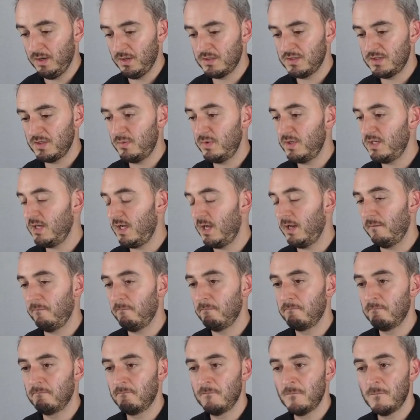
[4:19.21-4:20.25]
And so we're done.
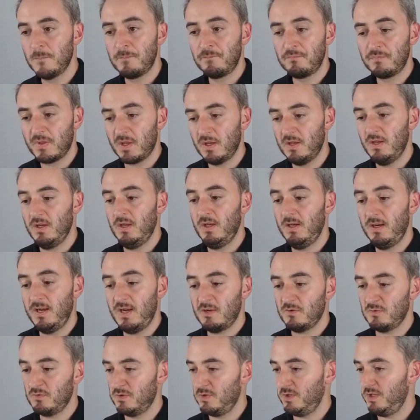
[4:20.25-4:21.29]

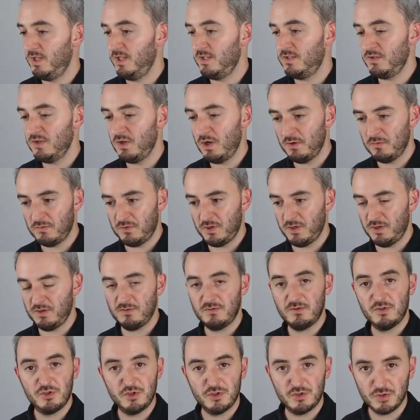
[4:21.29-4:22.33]
Now, it's not the
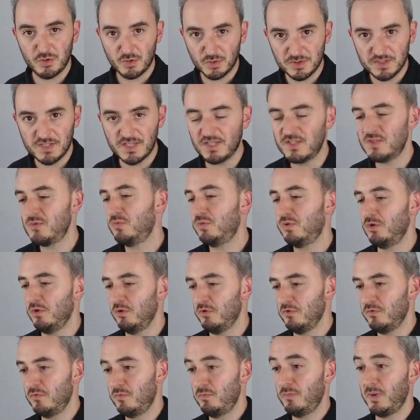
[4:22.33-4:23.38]
shortest
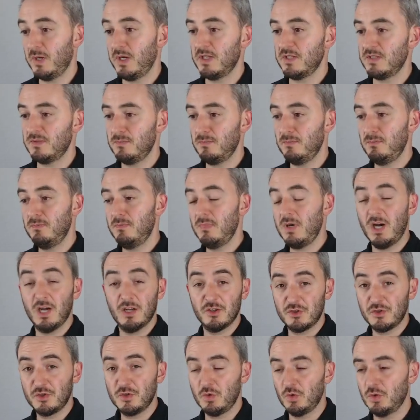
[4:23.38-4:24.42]
proof, but it's much
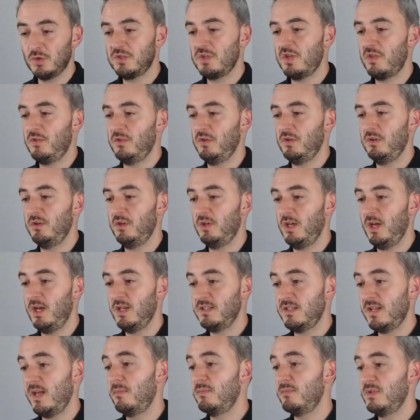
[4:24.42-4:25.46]
shorter than
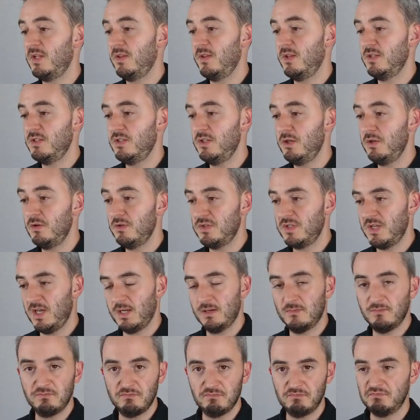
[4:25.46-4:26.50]
attempting this
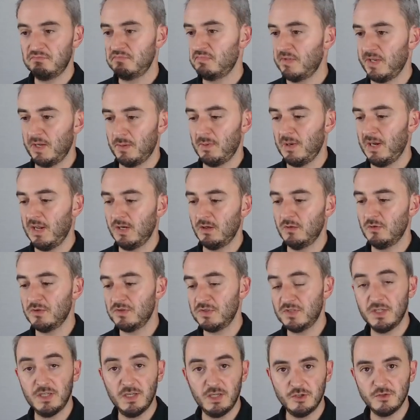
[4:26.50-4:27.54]
using double angles and
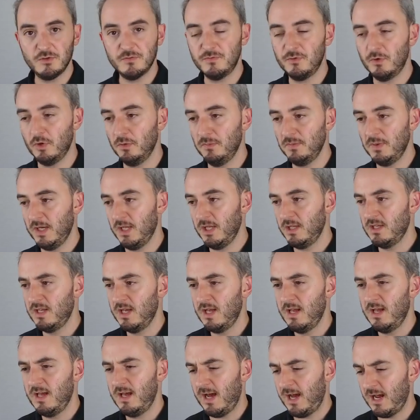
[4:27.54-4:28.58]
addition formulae.
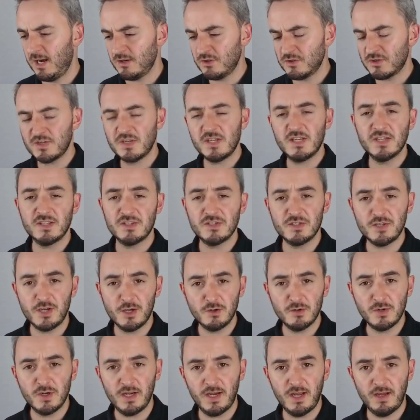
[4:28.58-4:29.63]
And I just think it's so
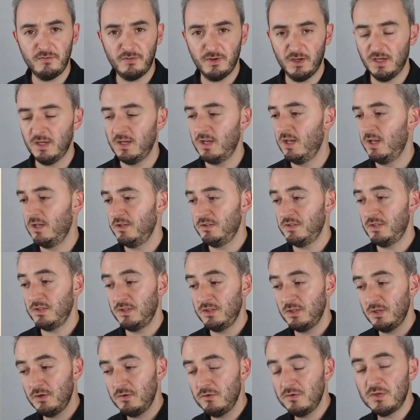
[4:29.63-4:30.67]
clever to
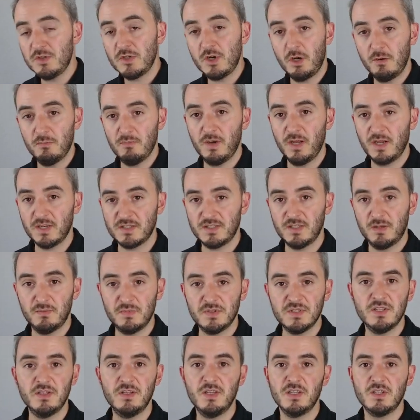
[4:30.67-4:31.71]
use complex numbers
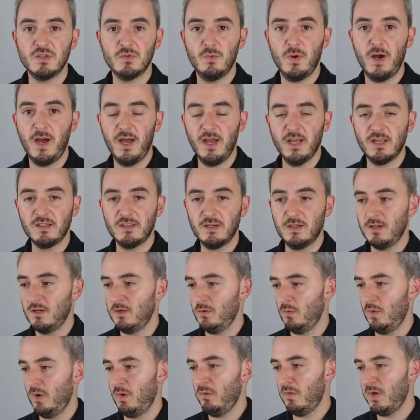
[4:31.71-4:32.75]
in this way,
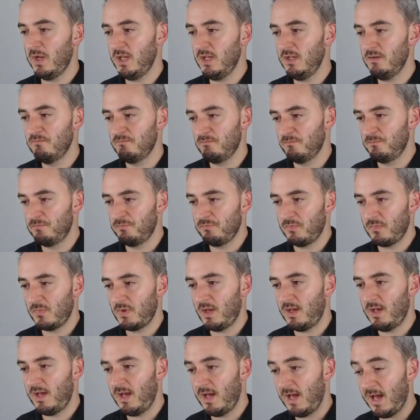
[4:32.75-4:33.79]
where we
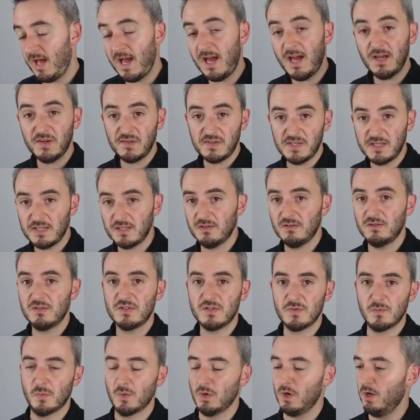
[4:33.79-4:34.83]
add in
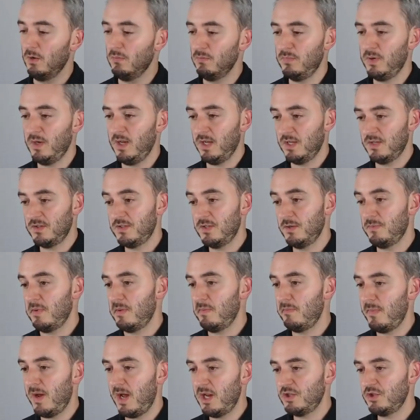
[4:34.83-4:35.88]
some
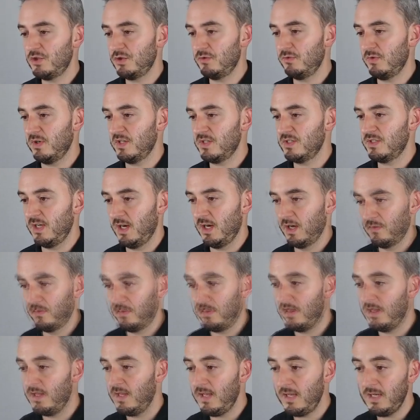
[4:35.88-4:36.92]
imaginary stuff
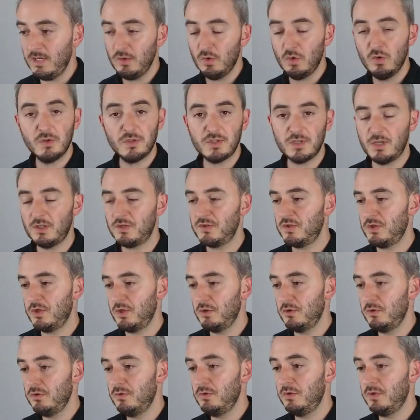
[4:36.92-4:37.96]
in order
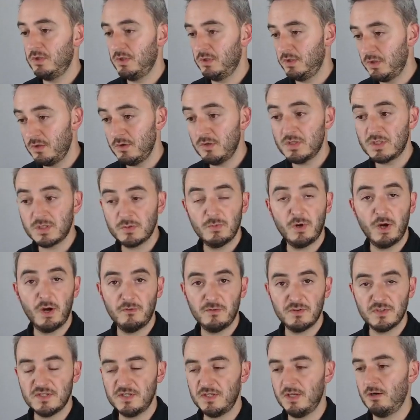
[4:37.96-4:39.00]
to use the
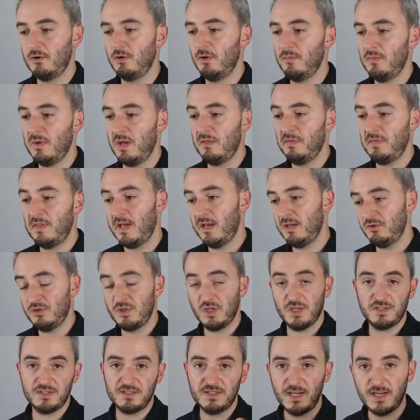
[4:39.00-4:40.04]
Moivres theorem and then
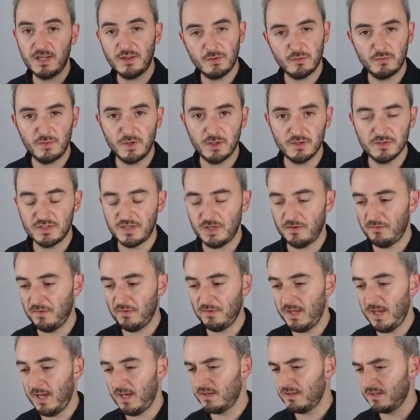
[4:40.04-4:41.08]
just take the real stuff at
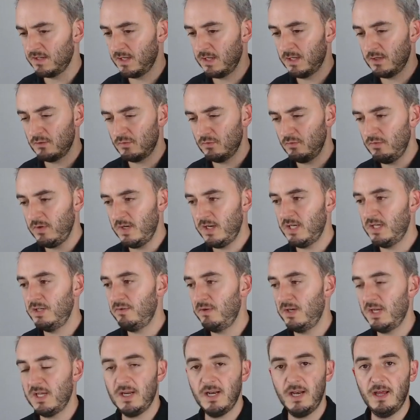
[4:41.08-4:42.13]
the end.
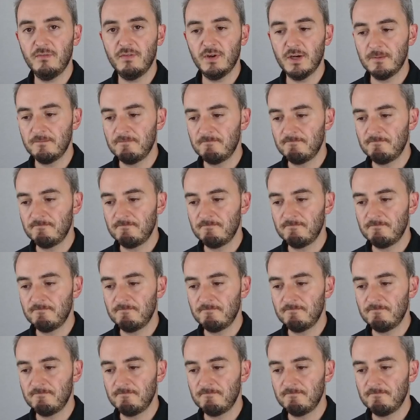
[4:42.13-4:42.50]
Really clever.